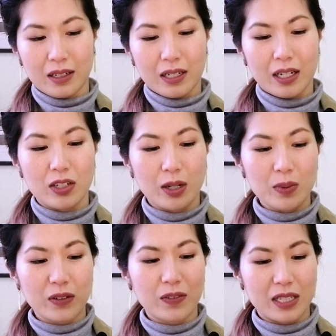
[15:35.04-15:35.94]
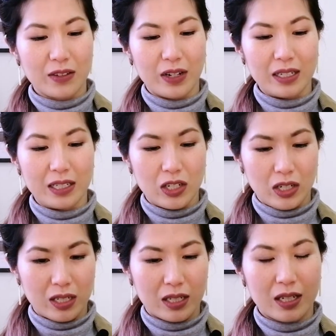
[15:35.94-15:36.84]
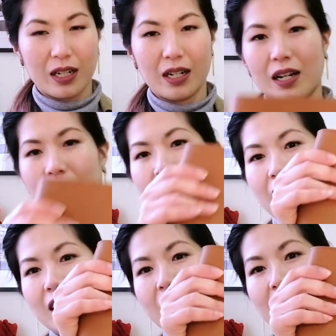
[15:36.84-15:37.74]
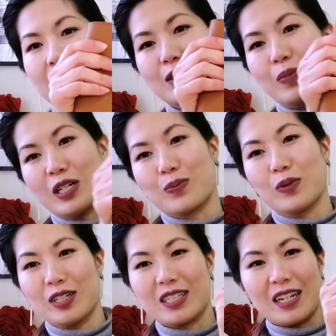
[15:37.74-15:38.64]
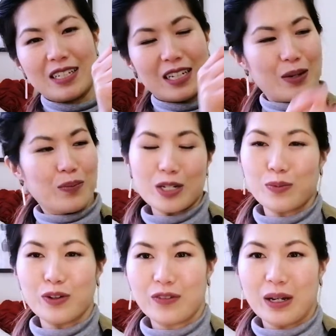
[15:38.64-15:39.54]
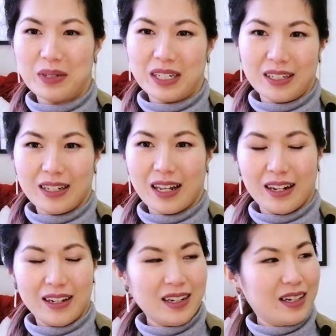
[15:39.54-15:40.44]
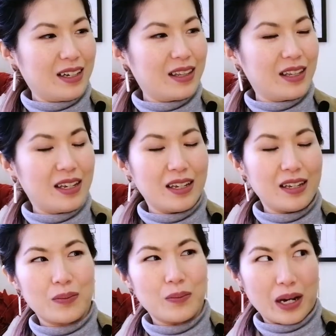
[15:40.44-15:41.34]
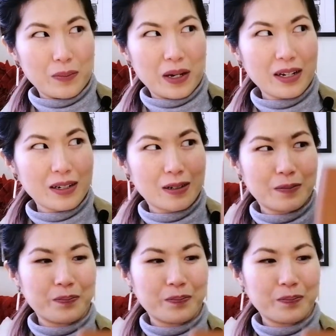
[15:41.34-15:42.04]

In terms of its advantages, I think it is much more aesthetic and much more feminine than the backpack.